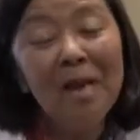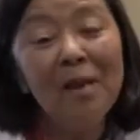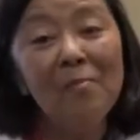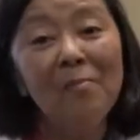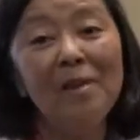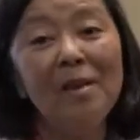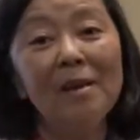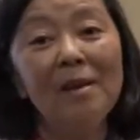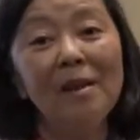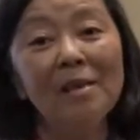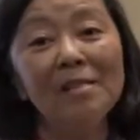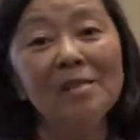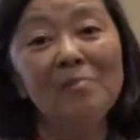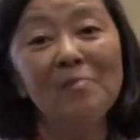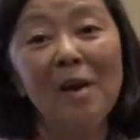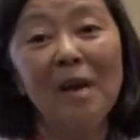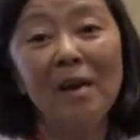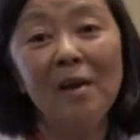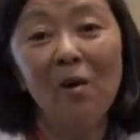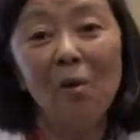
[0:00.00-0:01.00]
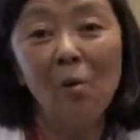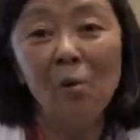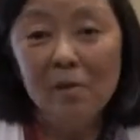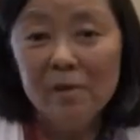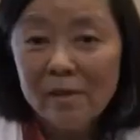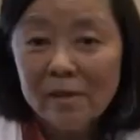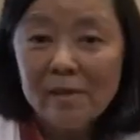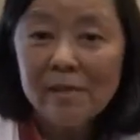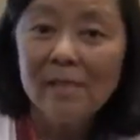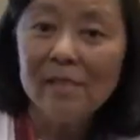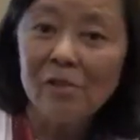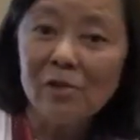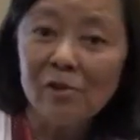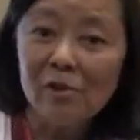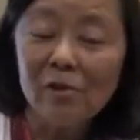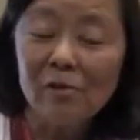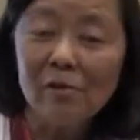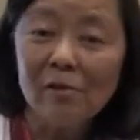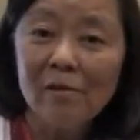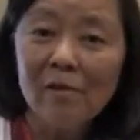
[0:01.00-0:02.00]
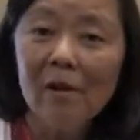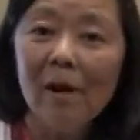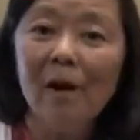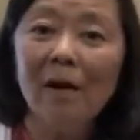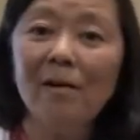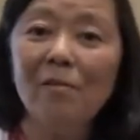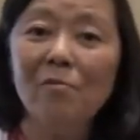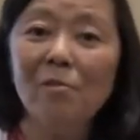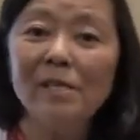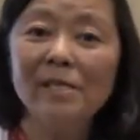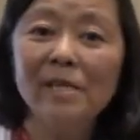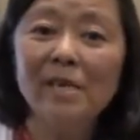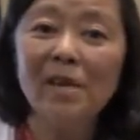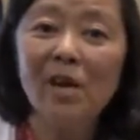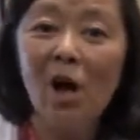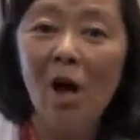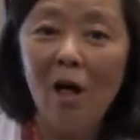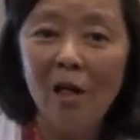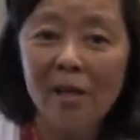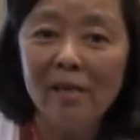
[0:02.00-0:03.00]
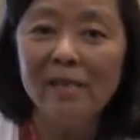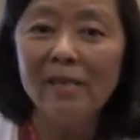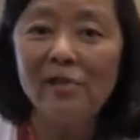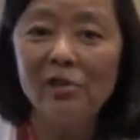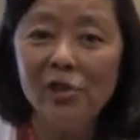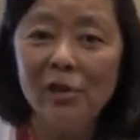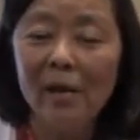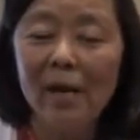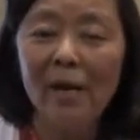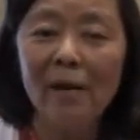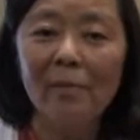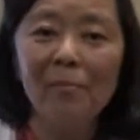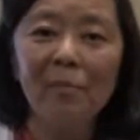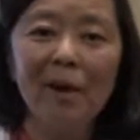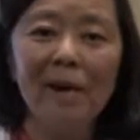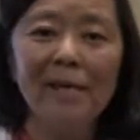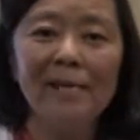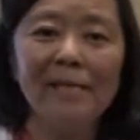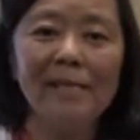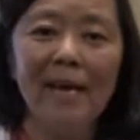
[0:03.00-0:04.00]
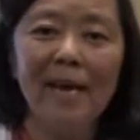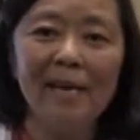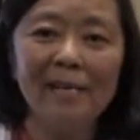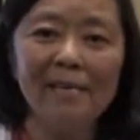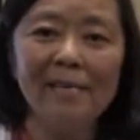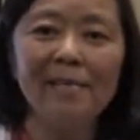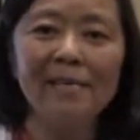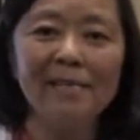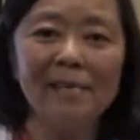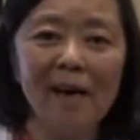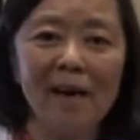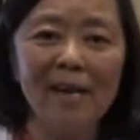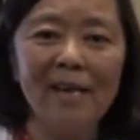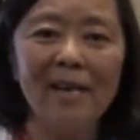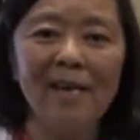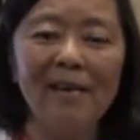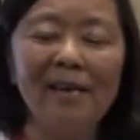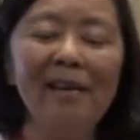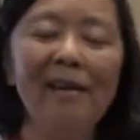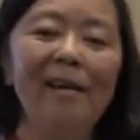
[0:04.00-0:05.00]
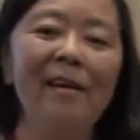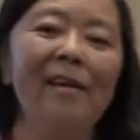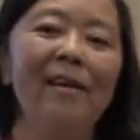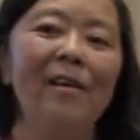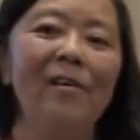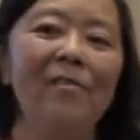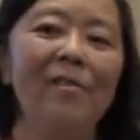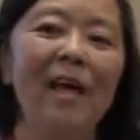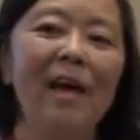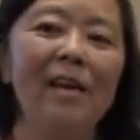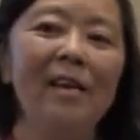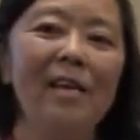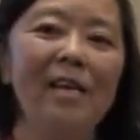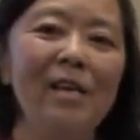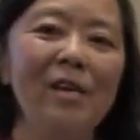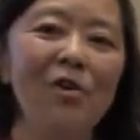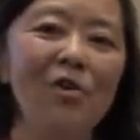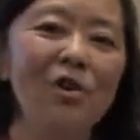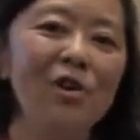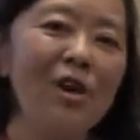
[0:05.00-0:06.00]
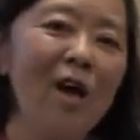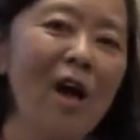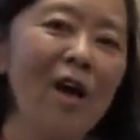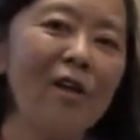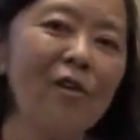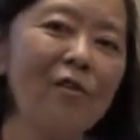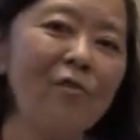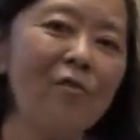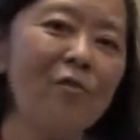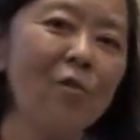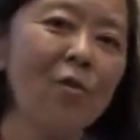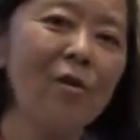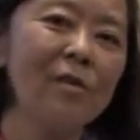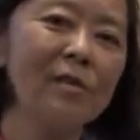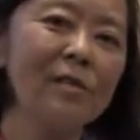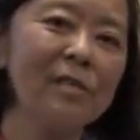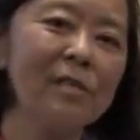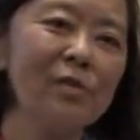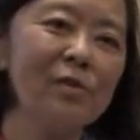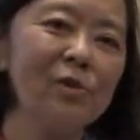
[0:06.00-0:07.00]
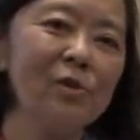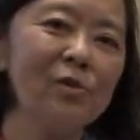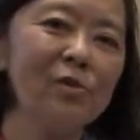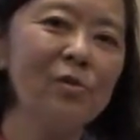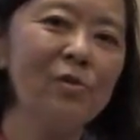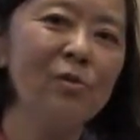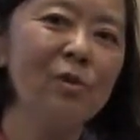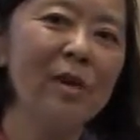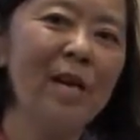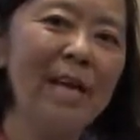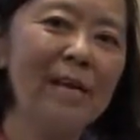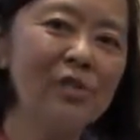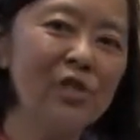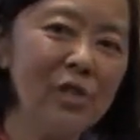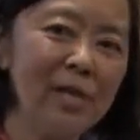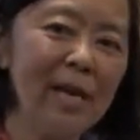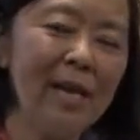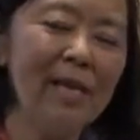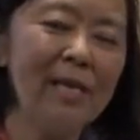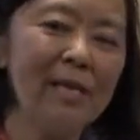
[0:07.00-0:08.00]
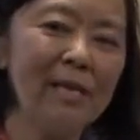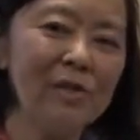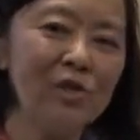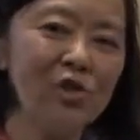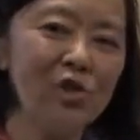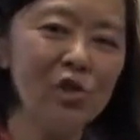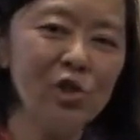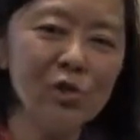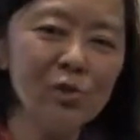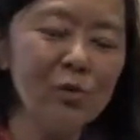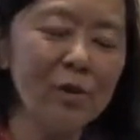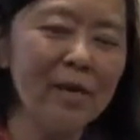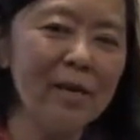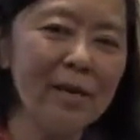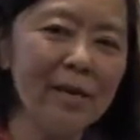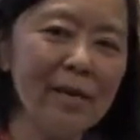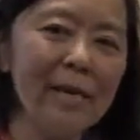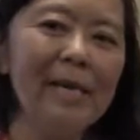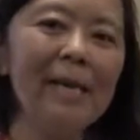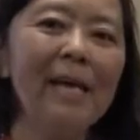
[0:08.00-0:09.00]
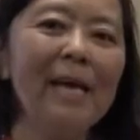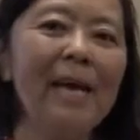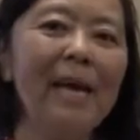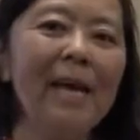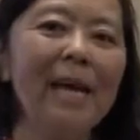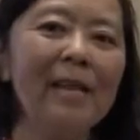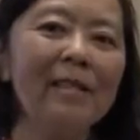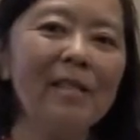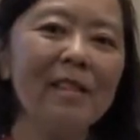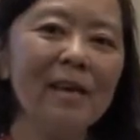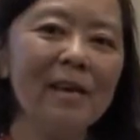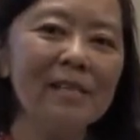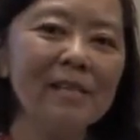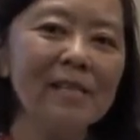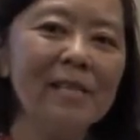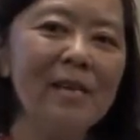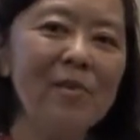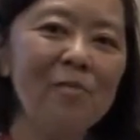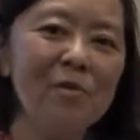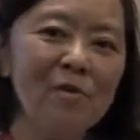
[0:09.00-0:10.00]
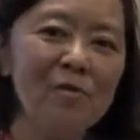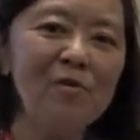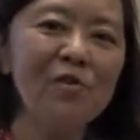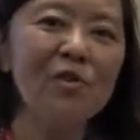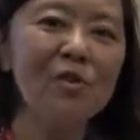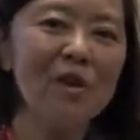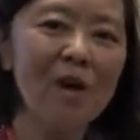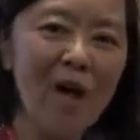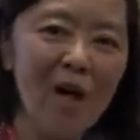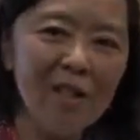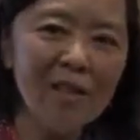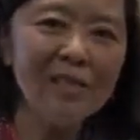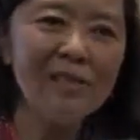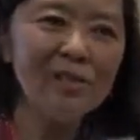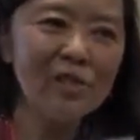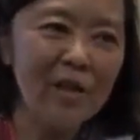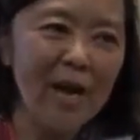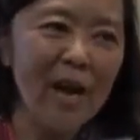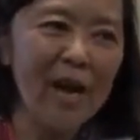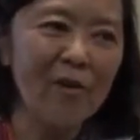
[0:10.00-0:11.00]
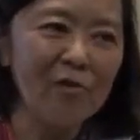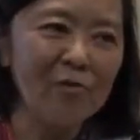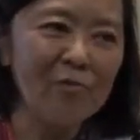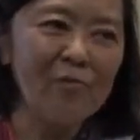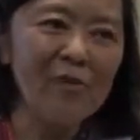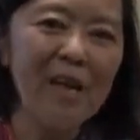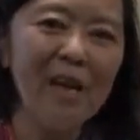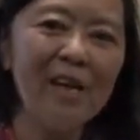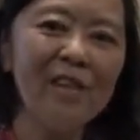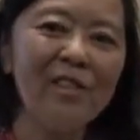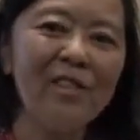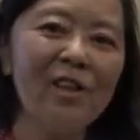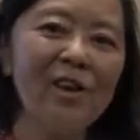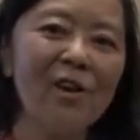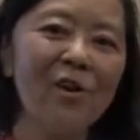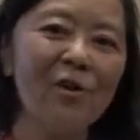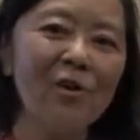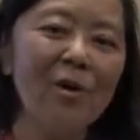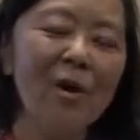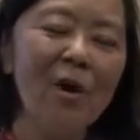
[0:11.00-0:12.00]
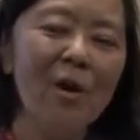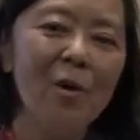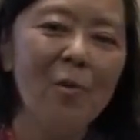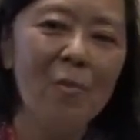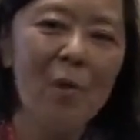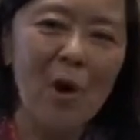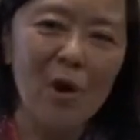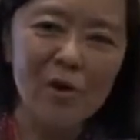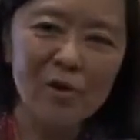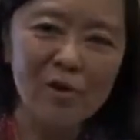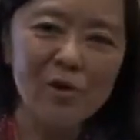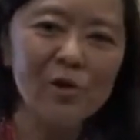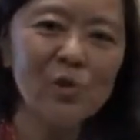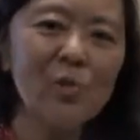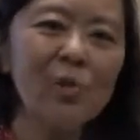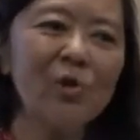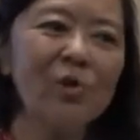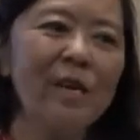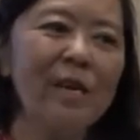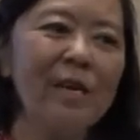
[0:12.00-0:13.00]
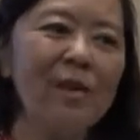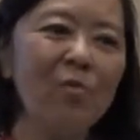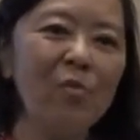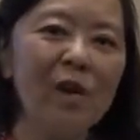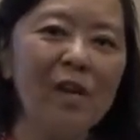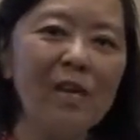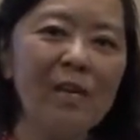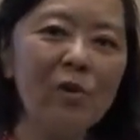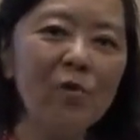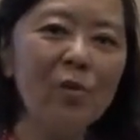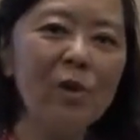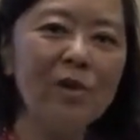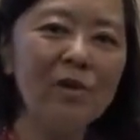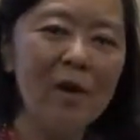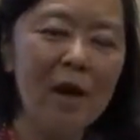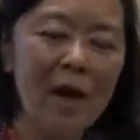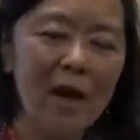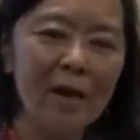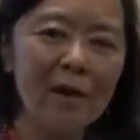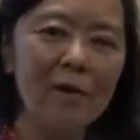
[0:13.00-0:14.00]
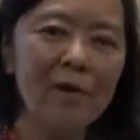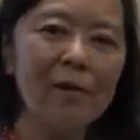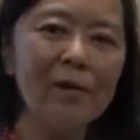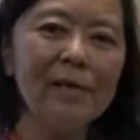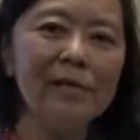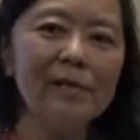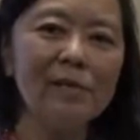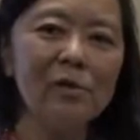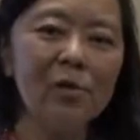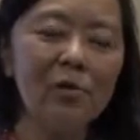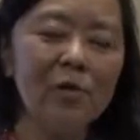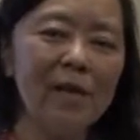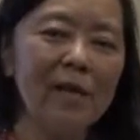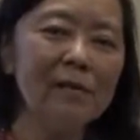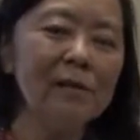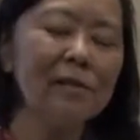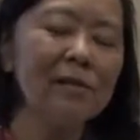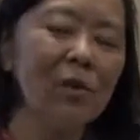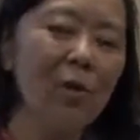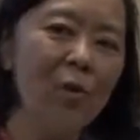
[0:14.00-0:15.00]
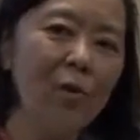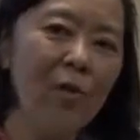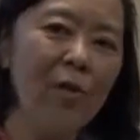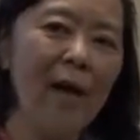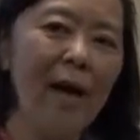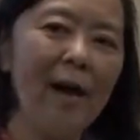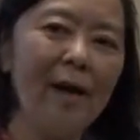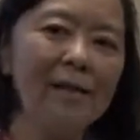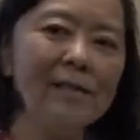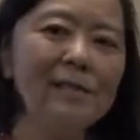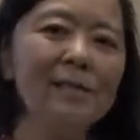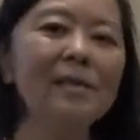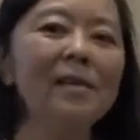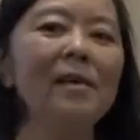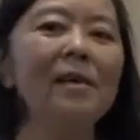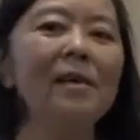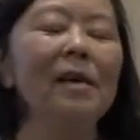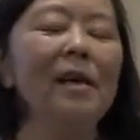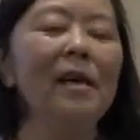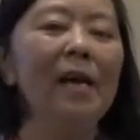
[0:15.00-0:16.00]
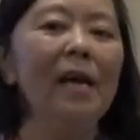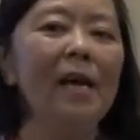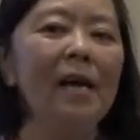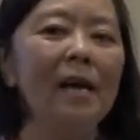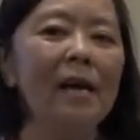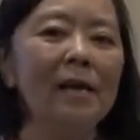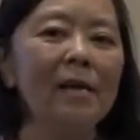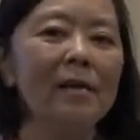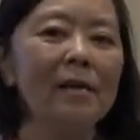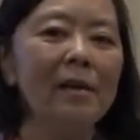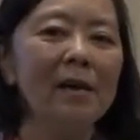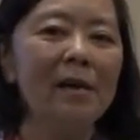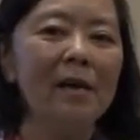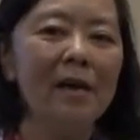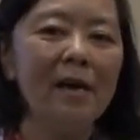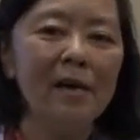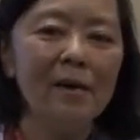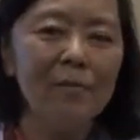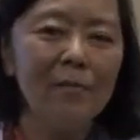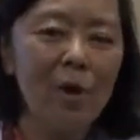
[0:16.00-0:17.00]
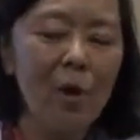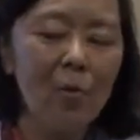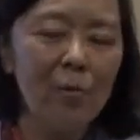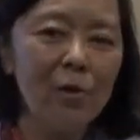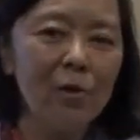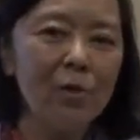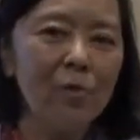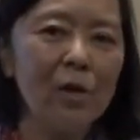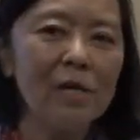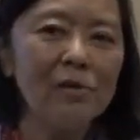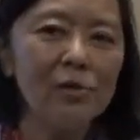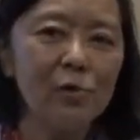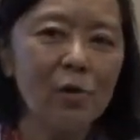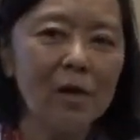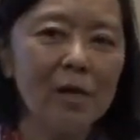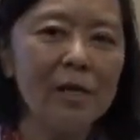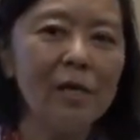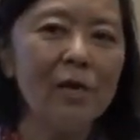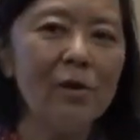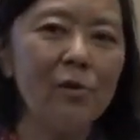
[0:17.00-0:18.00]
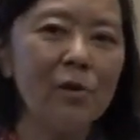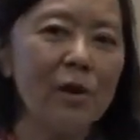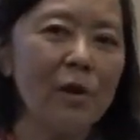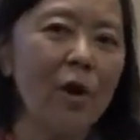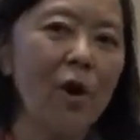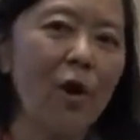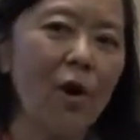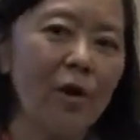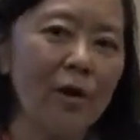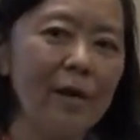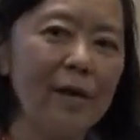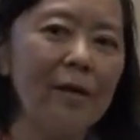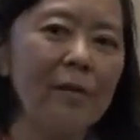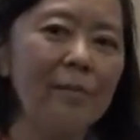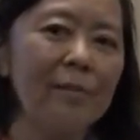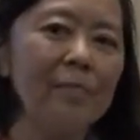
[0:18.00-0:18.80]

because my oldest sister uh, was in college and my dad decided that he could not afford to educate his children unless he moved to a college town. And their partners were getting ready to retire, and so they sold that and um, opened the restaurant here in Kearney.